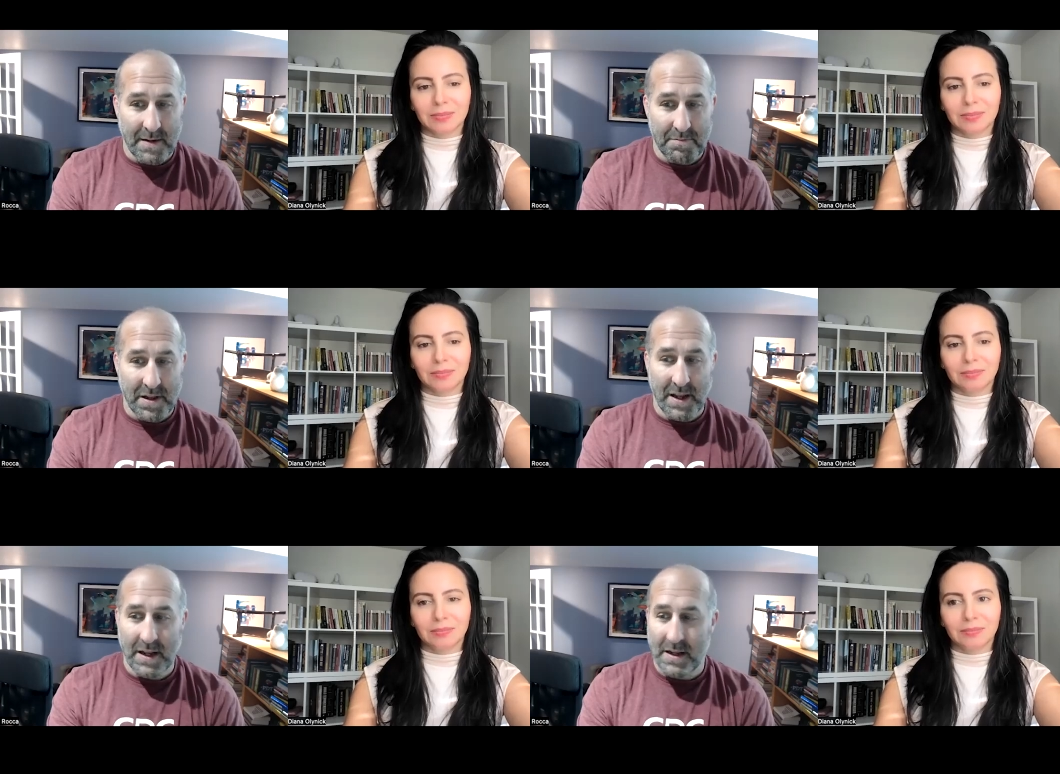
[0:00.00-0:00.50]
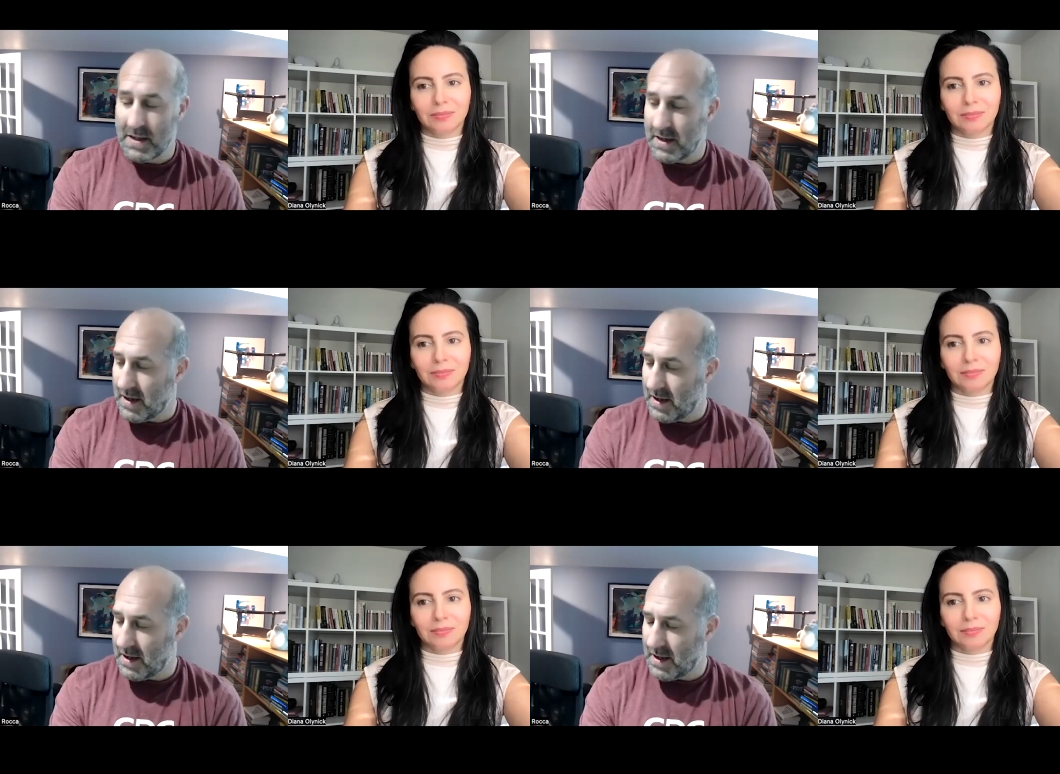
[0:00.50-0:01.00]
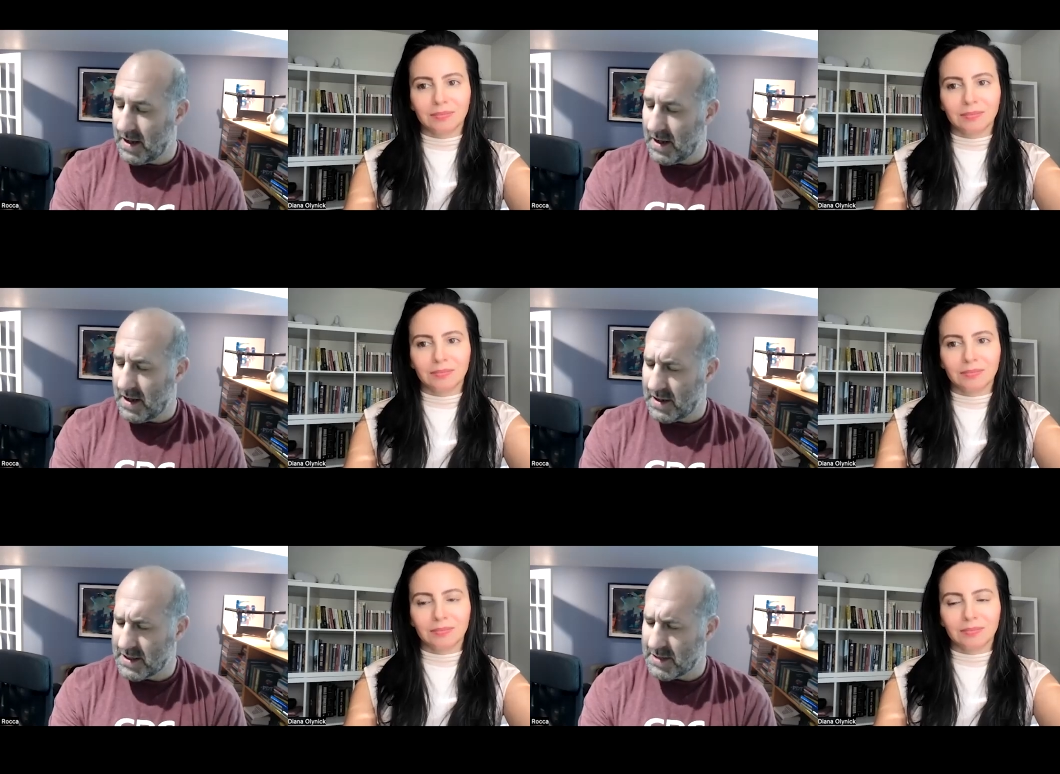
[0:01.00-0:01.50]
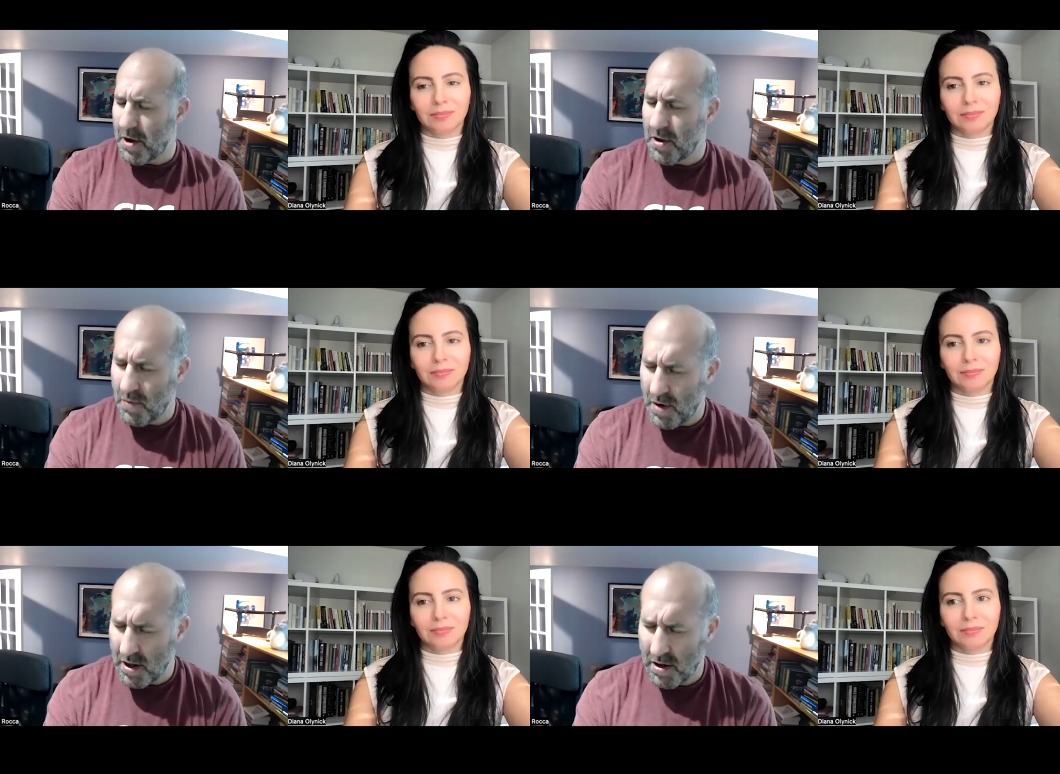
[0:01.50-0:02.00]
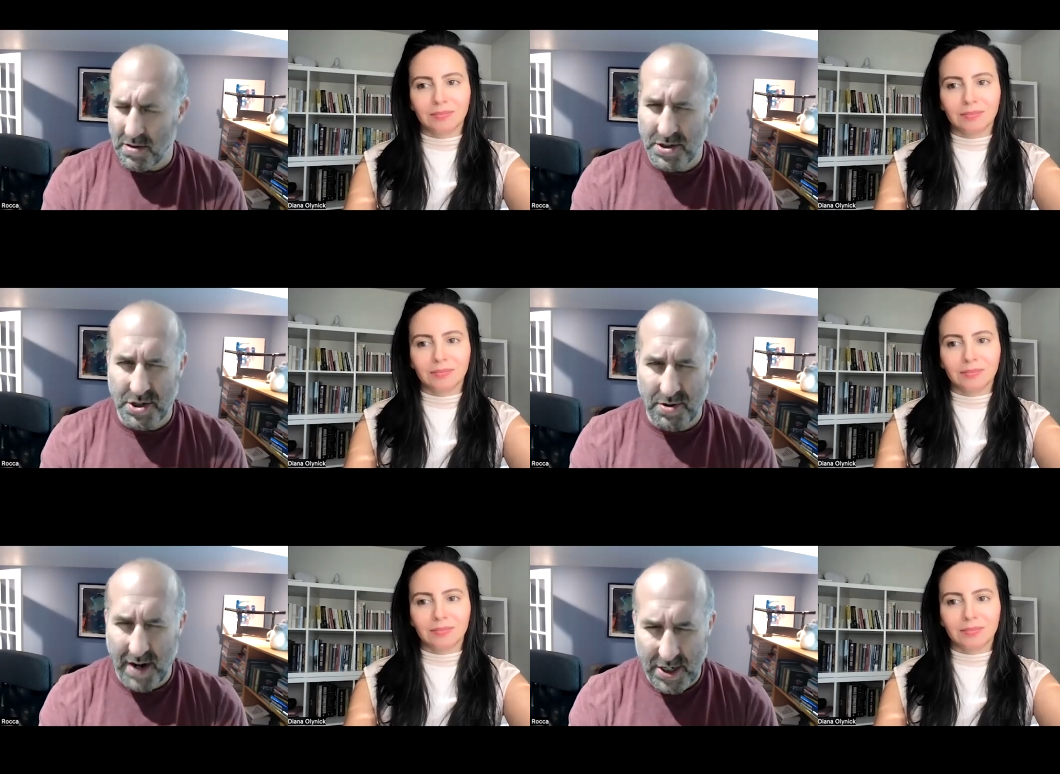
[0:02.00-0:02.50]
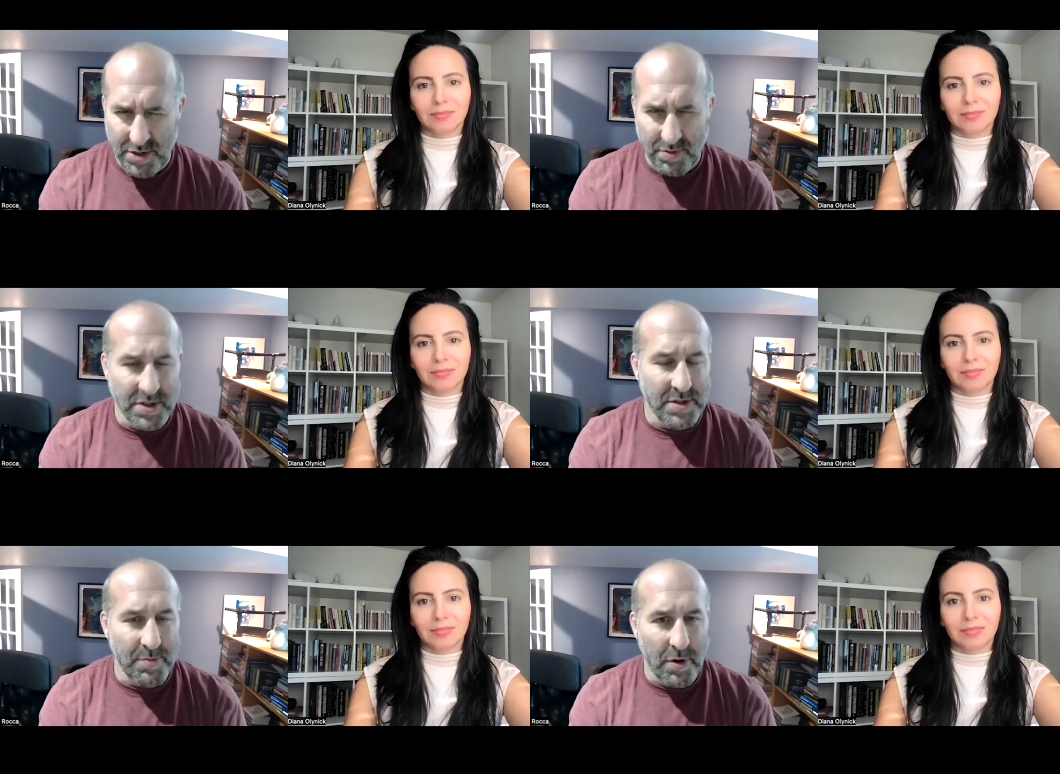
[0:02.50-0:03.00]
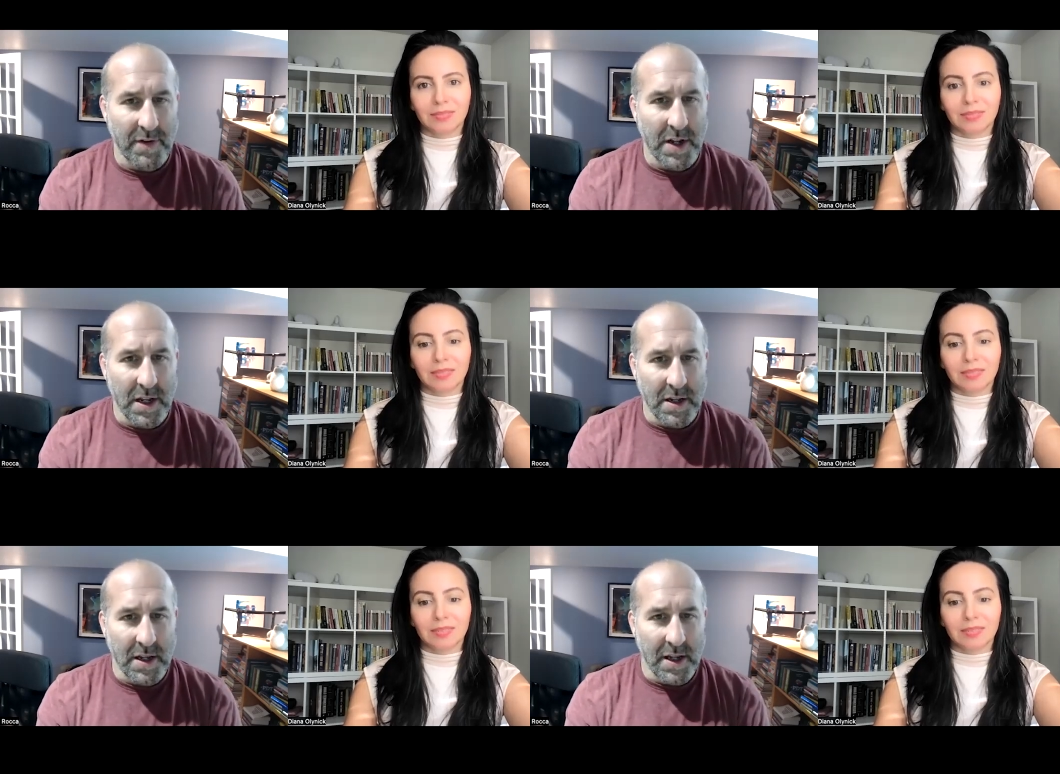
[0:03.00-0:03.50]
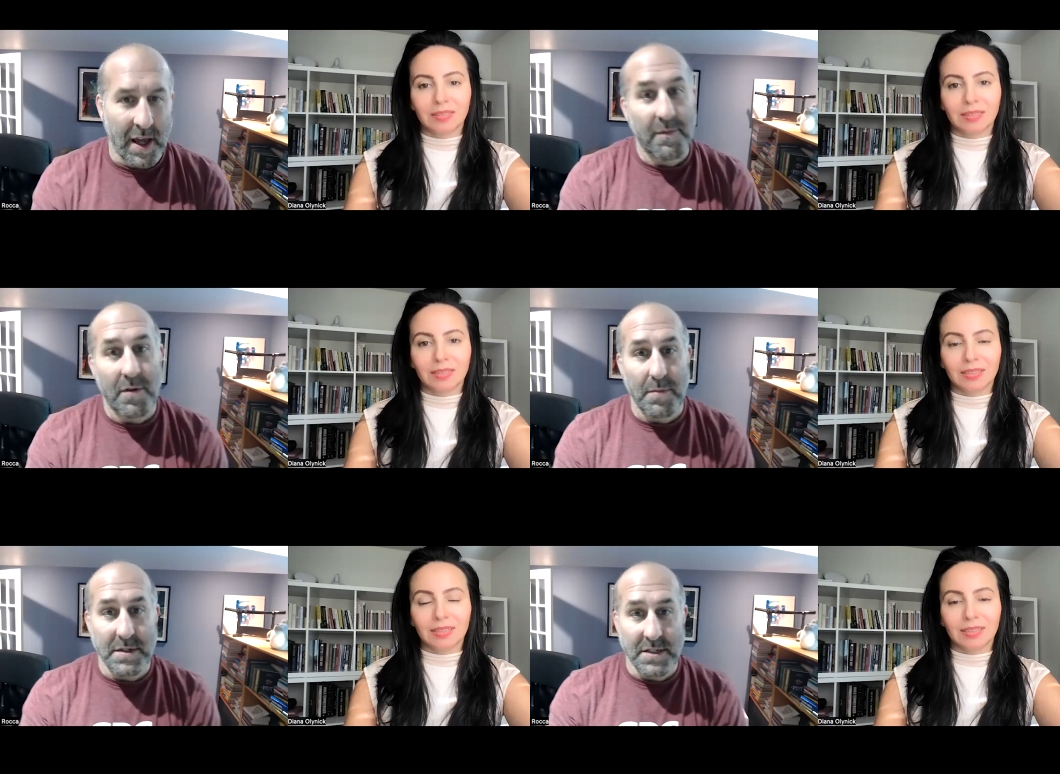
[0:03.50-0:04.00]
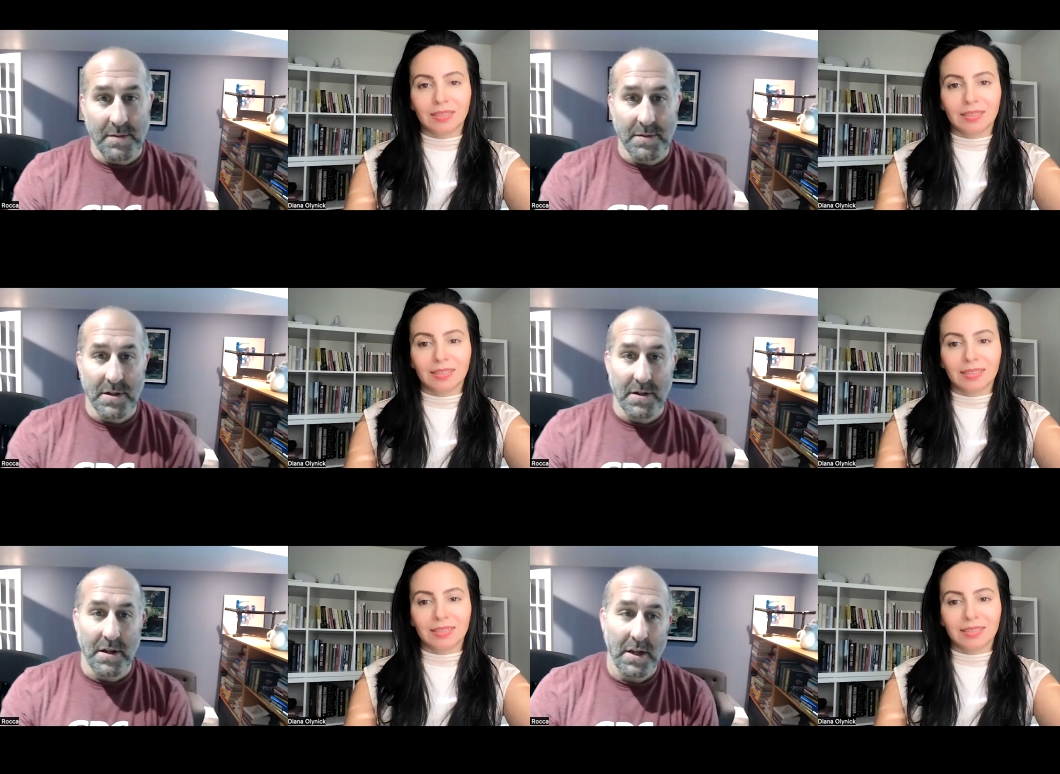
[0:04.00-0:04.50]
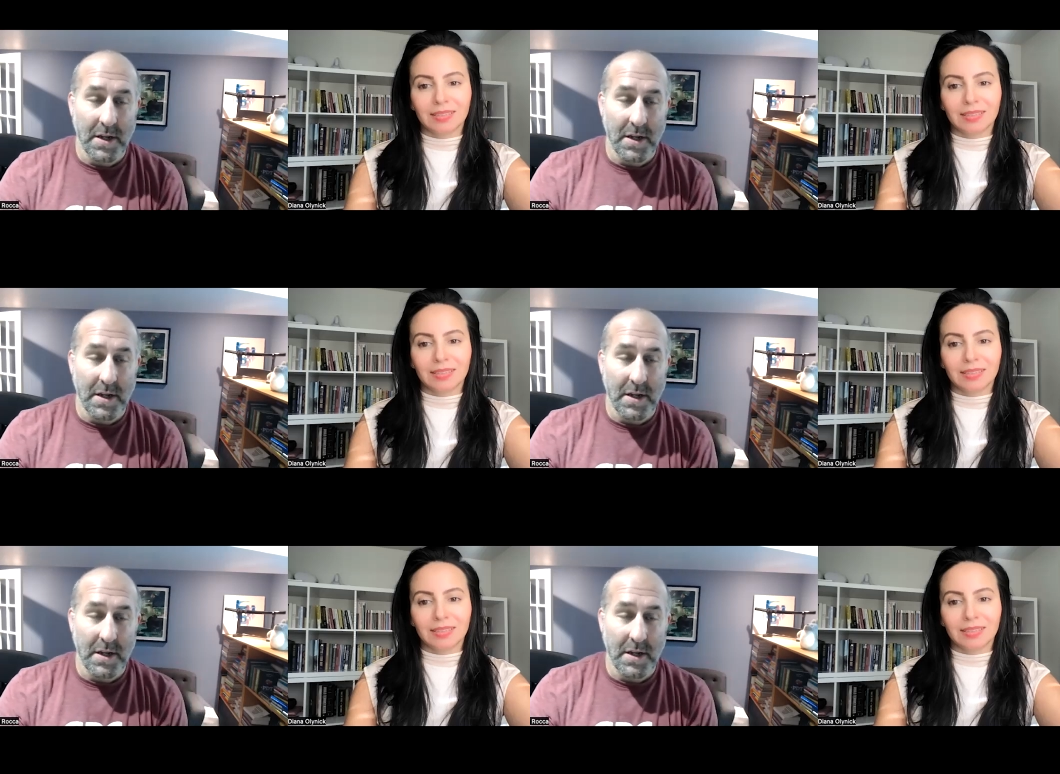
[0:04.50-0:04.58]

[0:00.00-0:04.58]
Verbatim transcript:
Speaker 1: played a smaller one called Dredge, which was more of an indie game from a team in